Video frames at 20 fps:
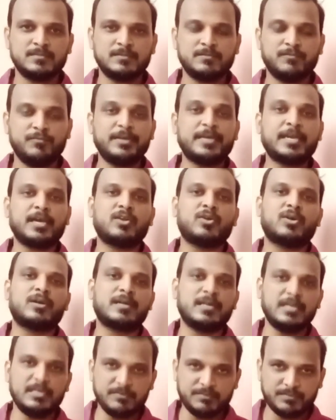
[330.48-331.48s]
We cannot
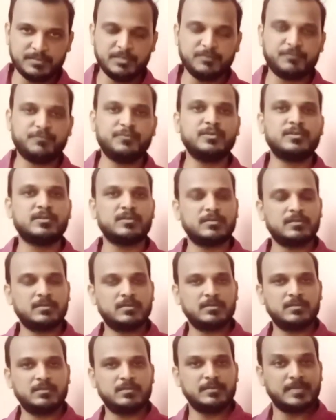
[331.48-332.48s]
live if we
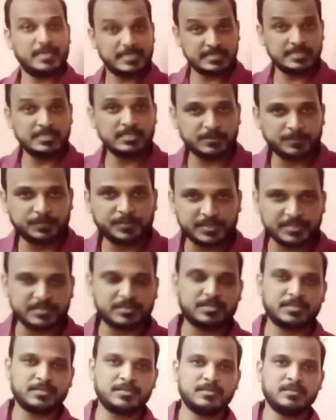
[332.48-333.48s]
doesn't breathe.
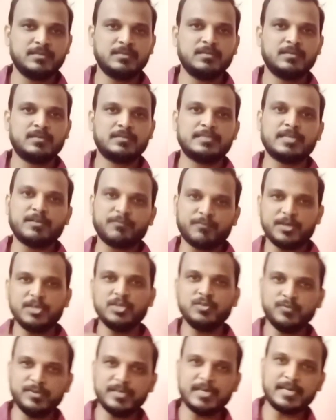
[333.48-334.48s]
Then why
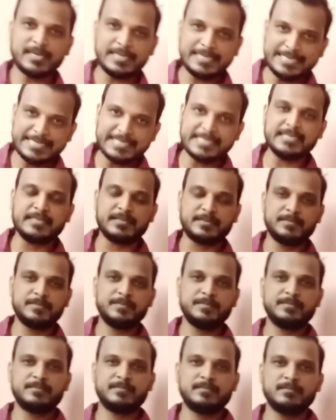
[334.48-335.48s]
we are eating?
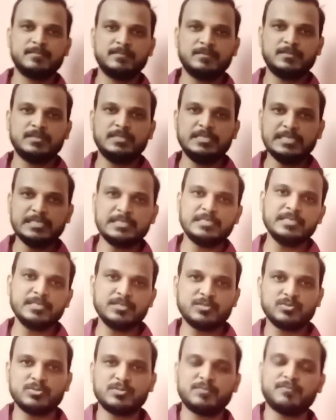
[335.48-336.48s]
Eating
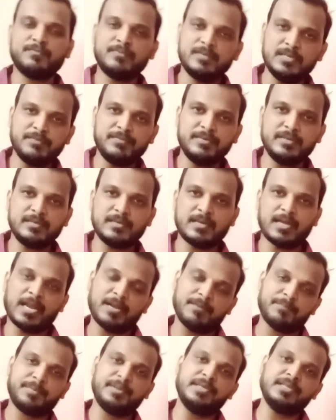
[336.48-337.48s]
to living
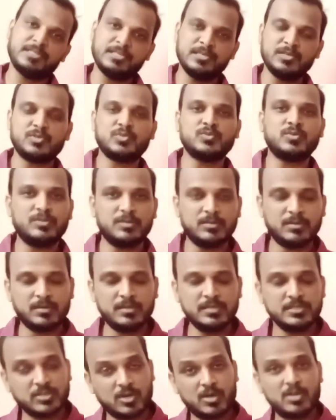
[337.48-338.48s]
and breathing to
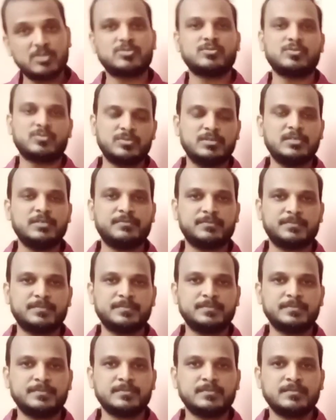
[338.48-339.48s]
is also to live.
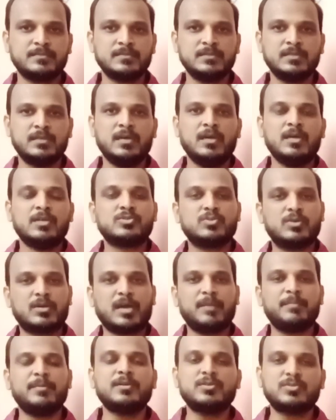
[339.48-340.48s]
So
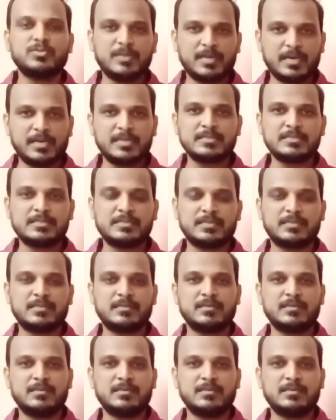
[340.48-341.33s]
coming to answer,